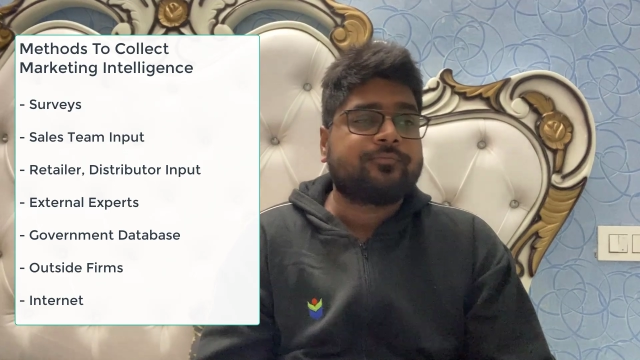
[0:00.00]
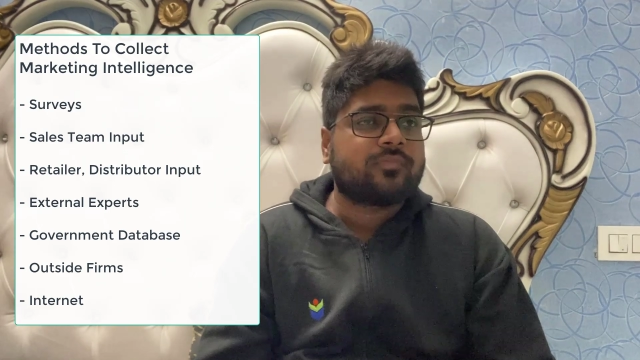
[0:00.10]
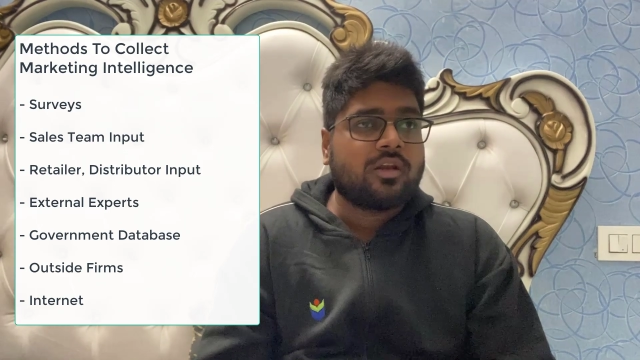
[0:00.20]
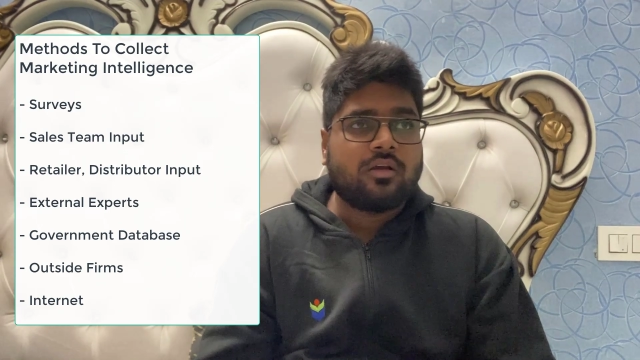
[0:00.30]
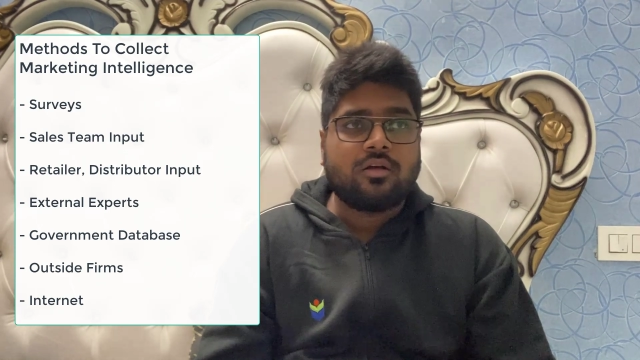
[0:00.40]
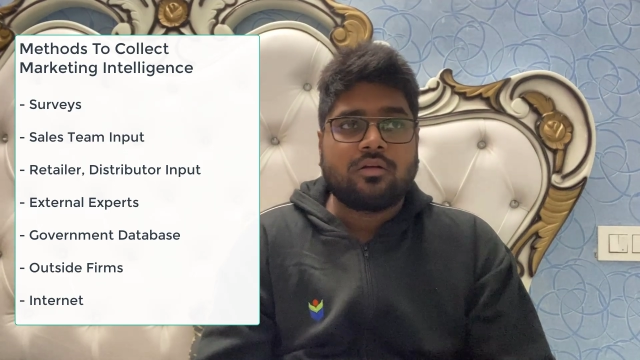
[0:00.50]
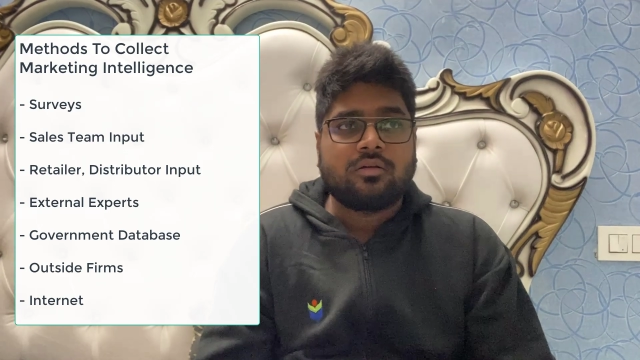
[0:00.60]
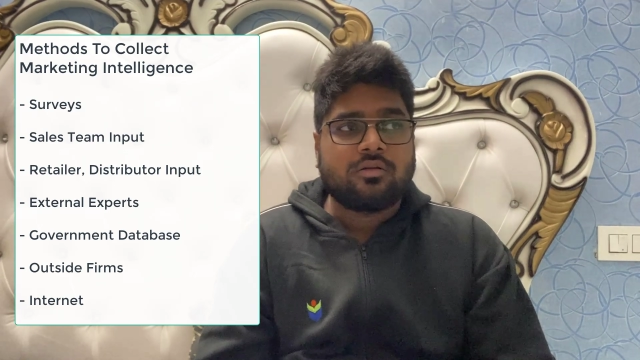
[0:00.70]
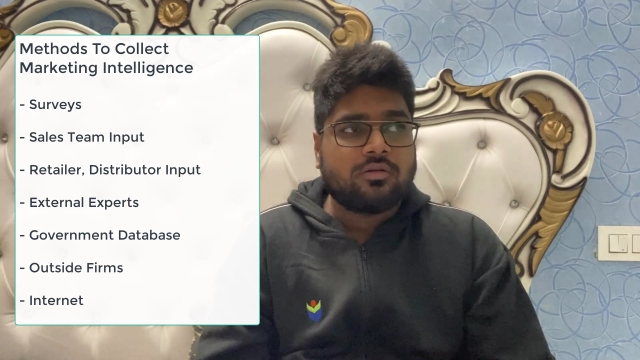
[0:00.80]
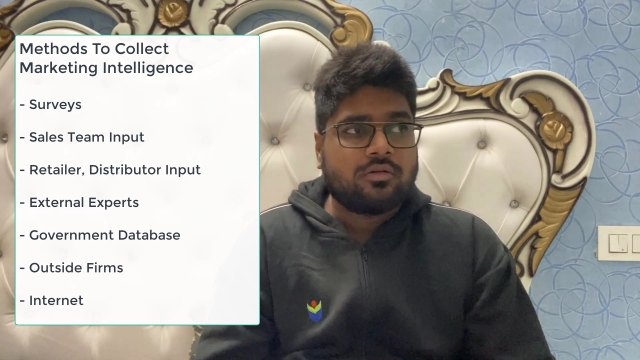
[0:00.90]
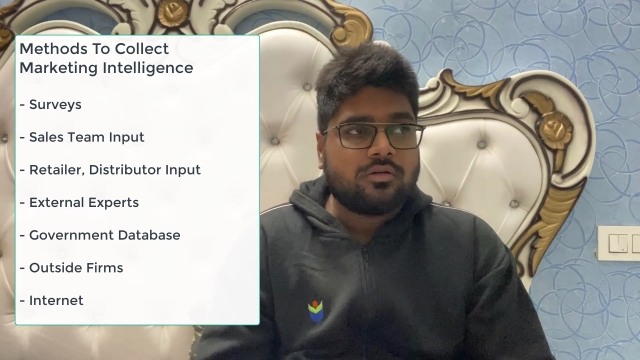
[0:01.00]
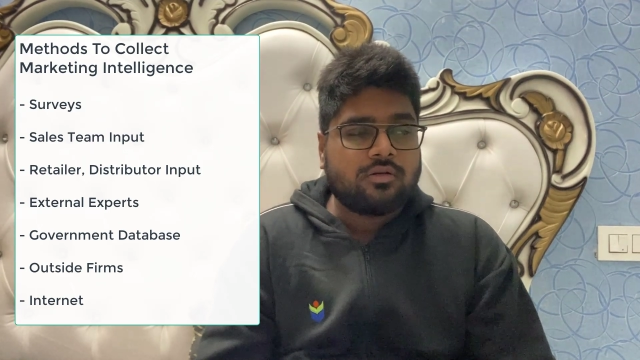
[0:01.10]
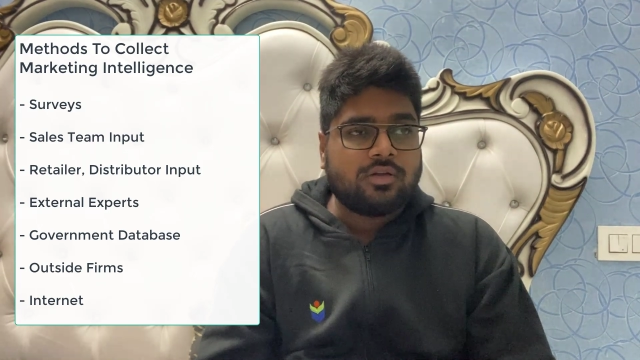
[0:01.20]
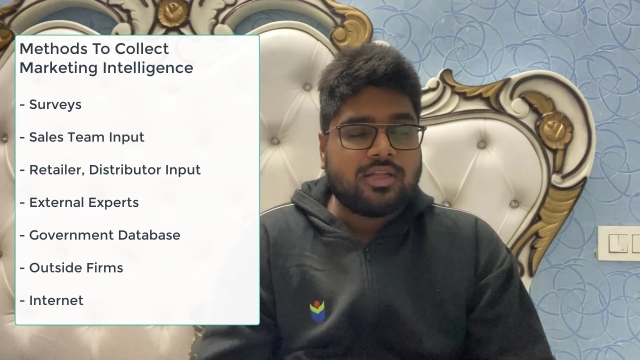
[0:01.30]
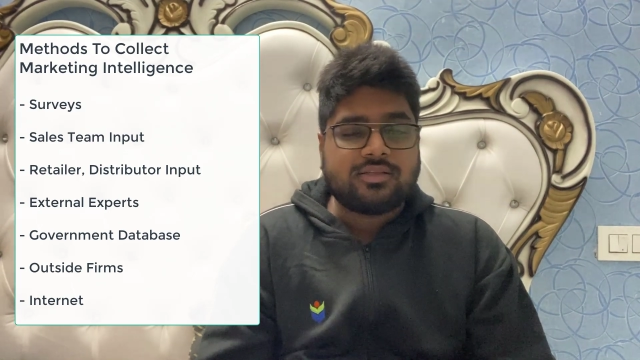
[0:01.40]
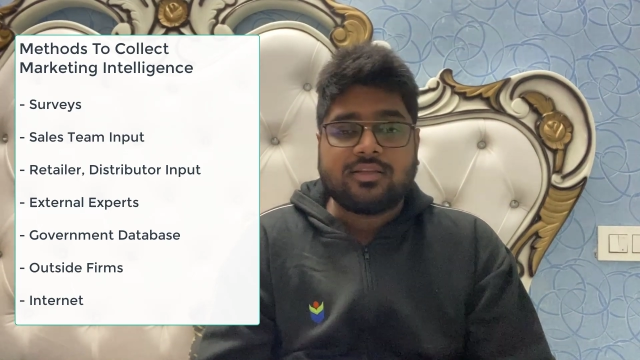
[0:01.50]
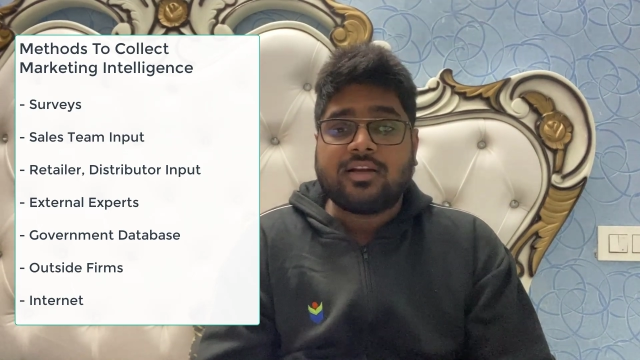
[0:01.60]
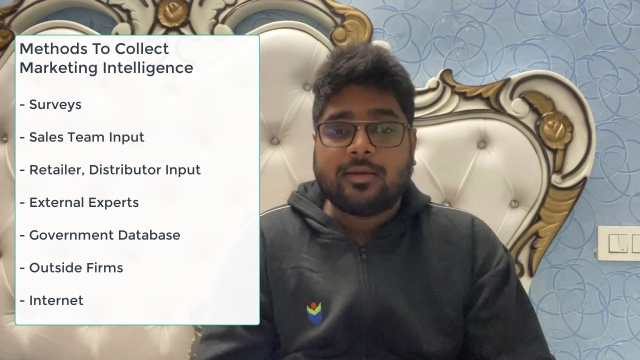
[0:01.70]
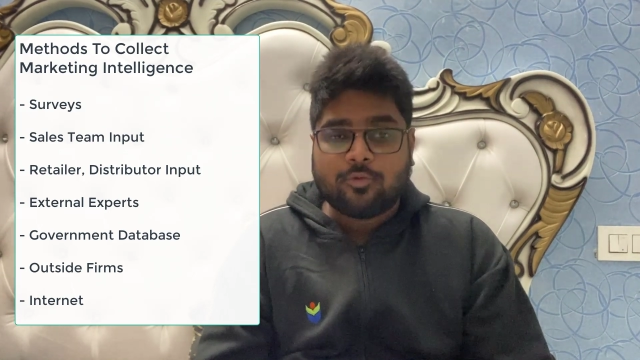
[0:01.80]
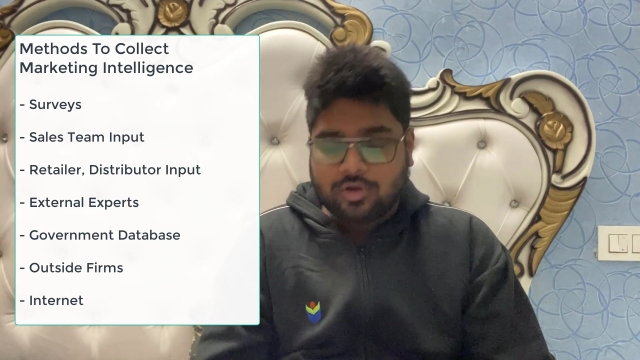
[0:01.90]
let's say the
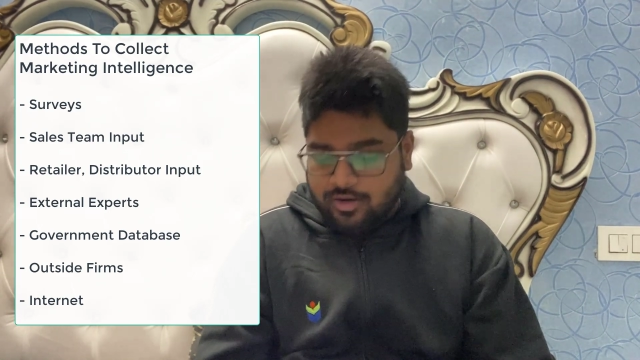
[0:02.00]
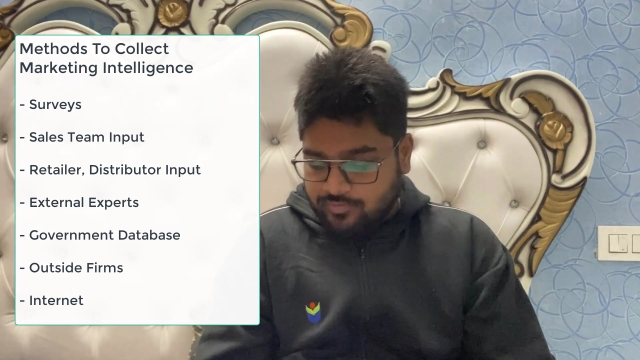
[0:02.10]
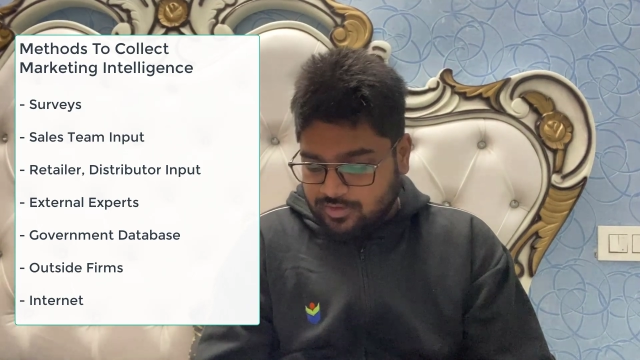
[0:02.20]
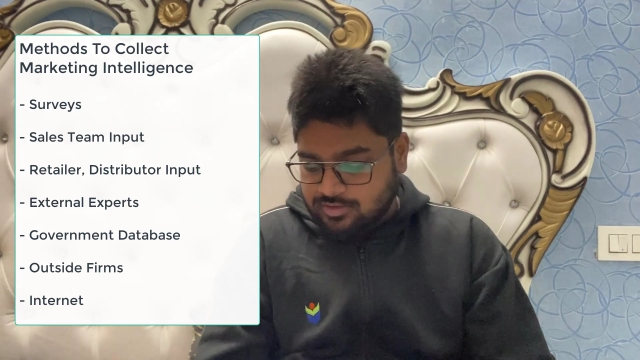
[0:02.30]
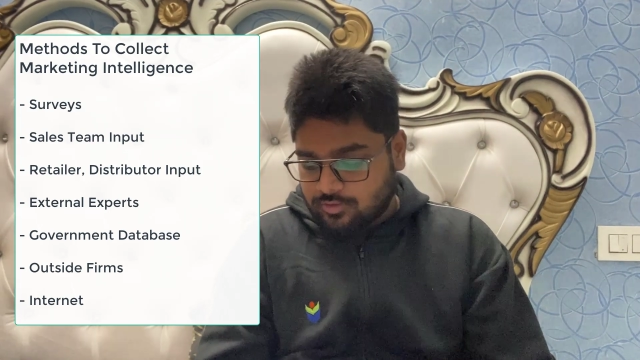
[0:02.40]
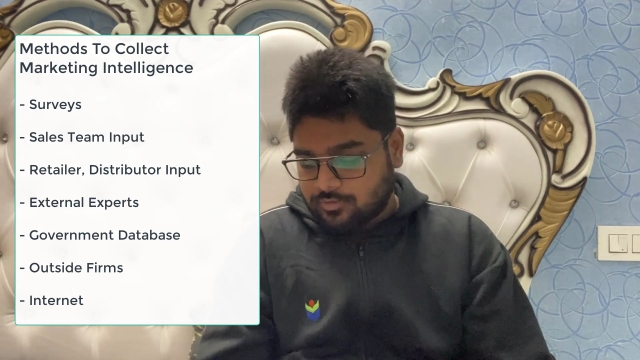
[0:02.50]
demographics of